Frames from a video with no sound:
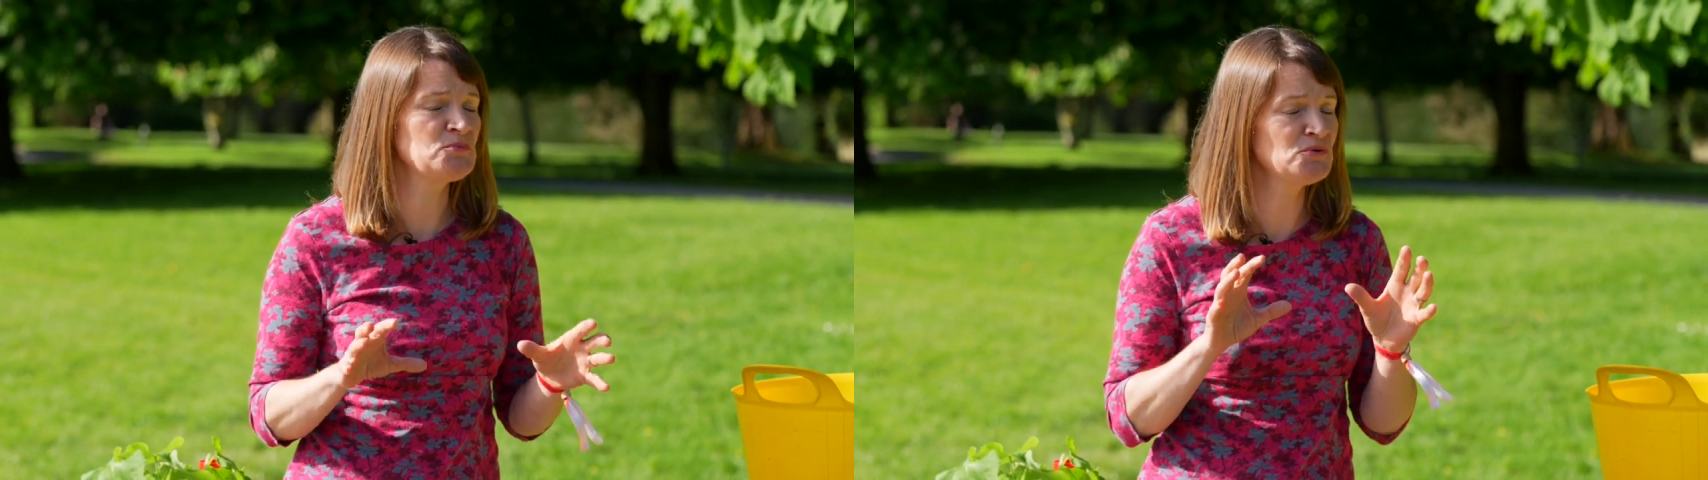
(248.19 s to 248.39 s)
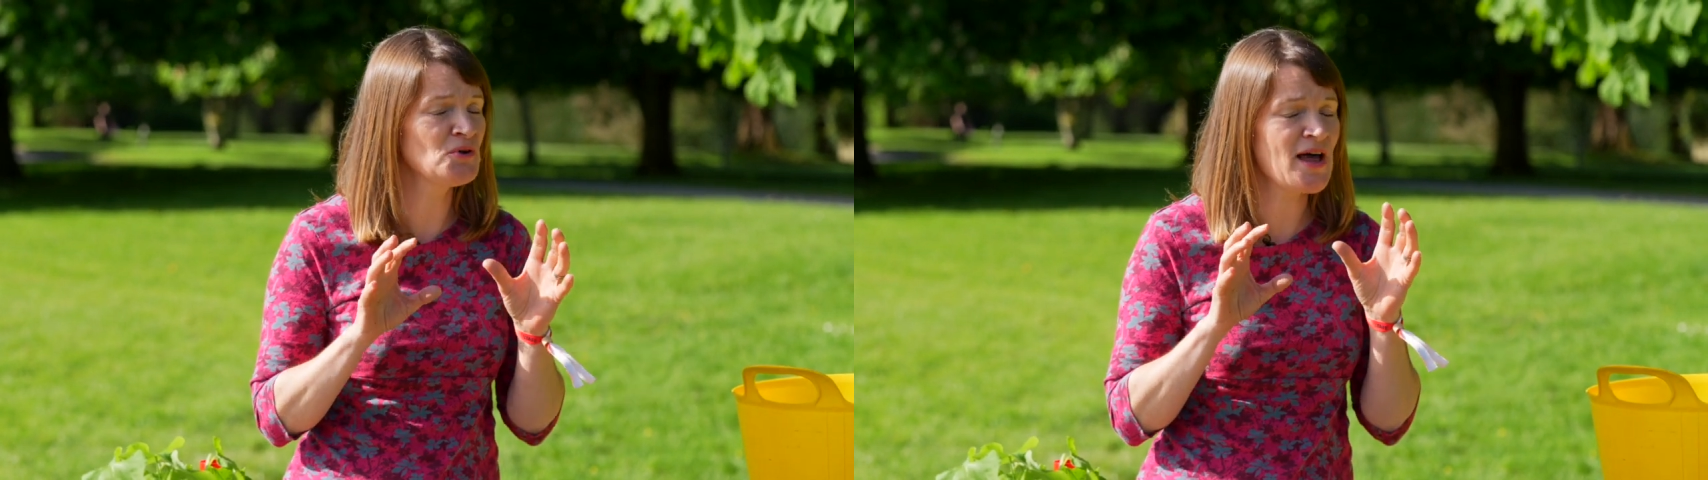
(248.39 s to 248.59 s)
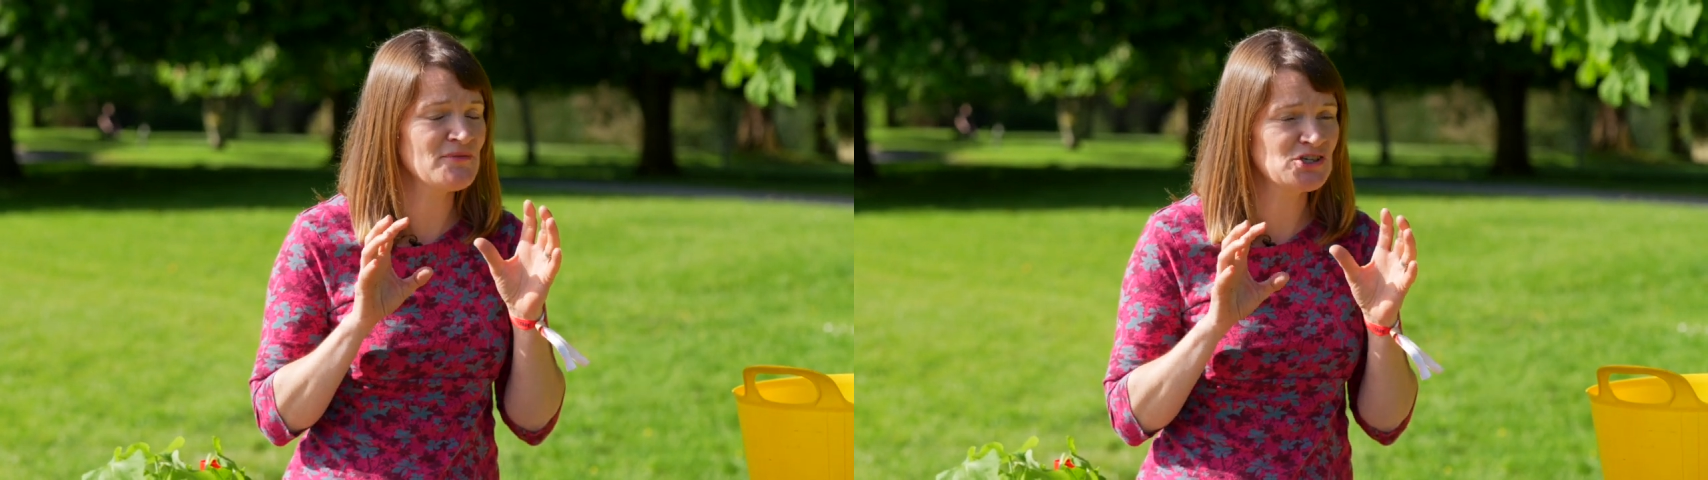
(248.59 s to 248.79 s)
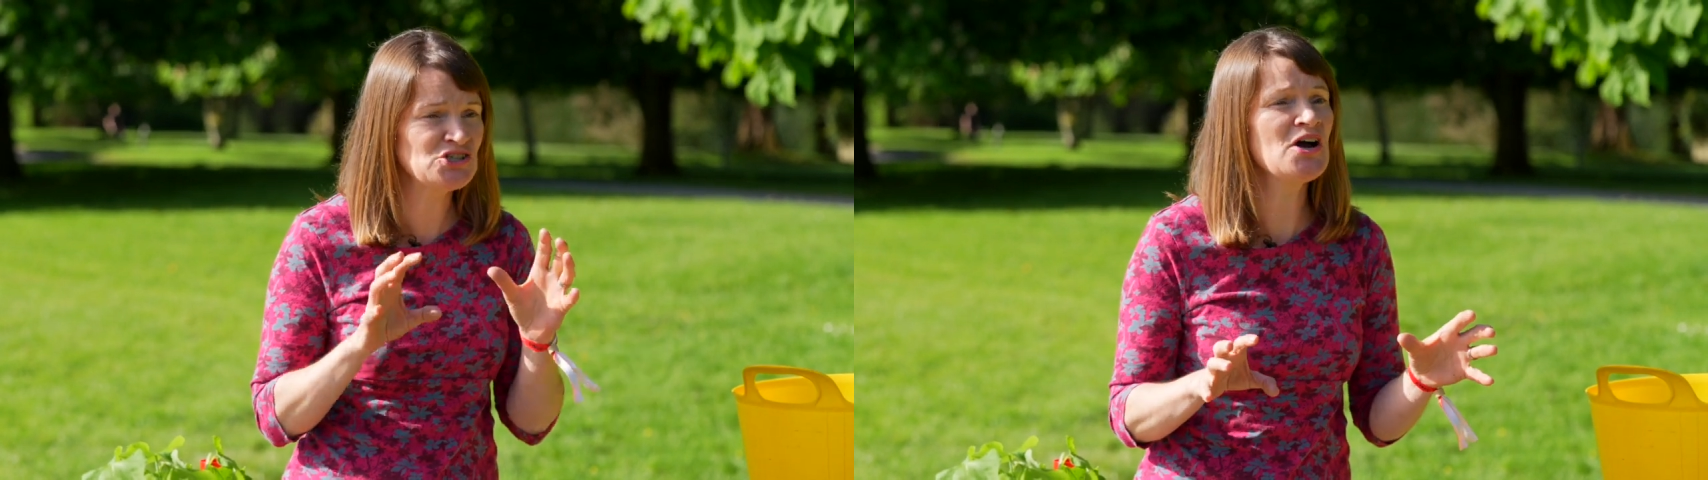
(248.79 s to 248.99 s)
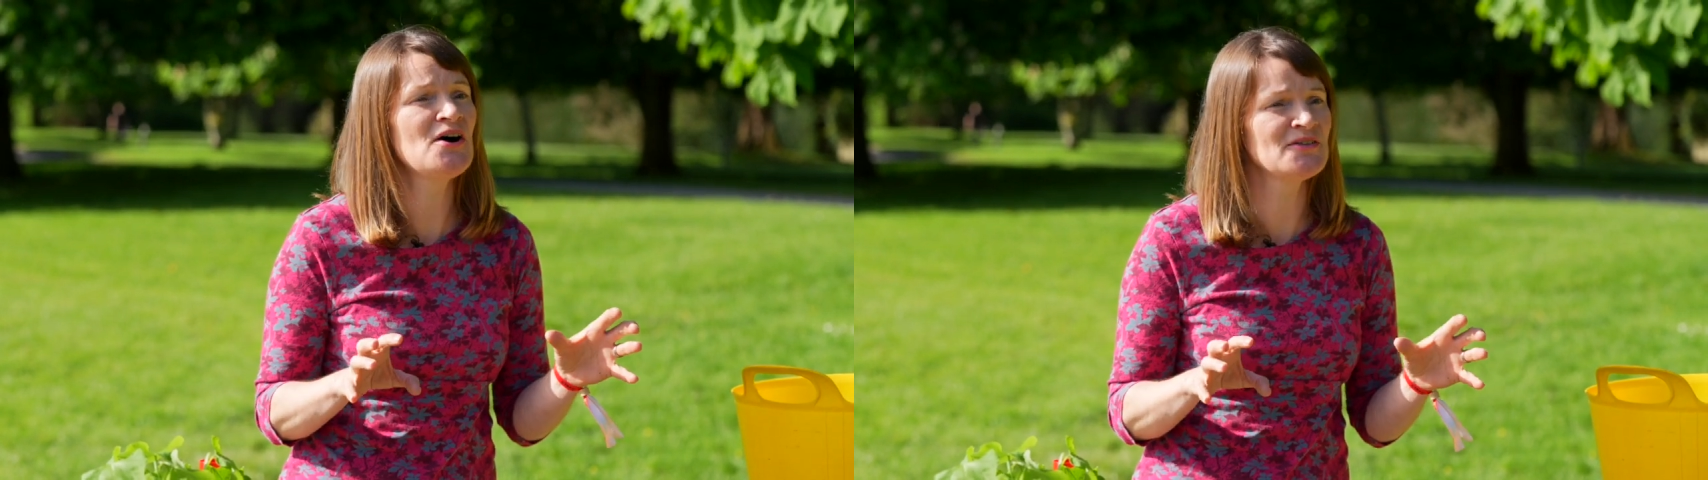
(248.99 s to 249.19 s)
will not have a
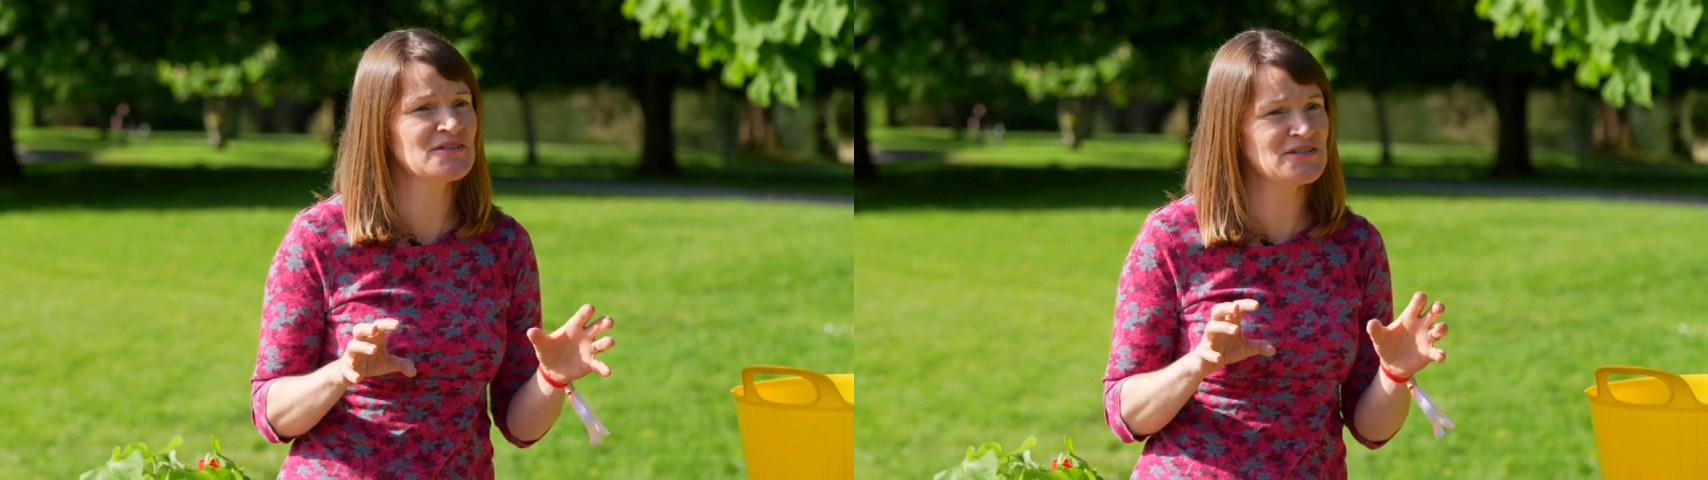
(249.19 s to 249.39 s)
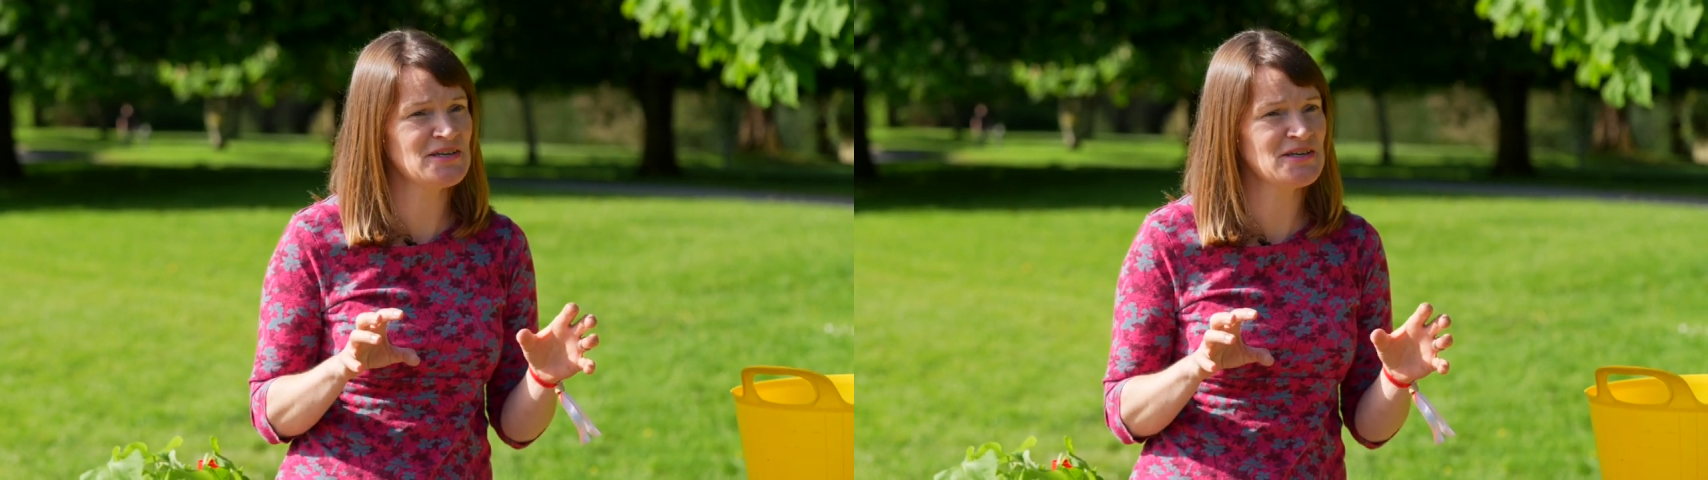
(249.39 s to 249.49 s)
chance